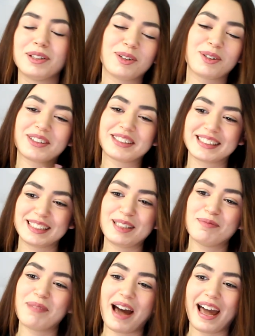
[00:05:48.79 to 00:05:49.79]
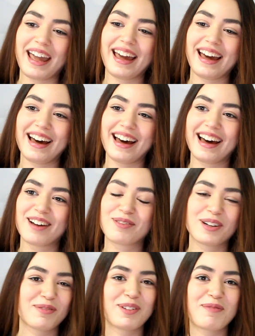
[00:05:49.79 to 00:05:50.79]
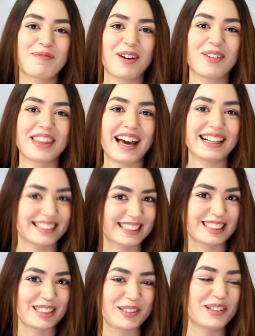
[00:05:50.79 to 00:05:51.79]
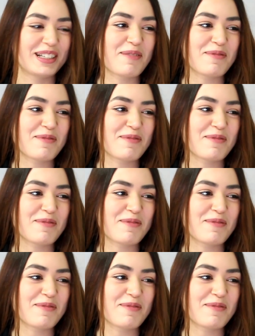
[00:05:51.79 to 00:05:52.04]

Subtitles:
and you're gonna see my review about that soon.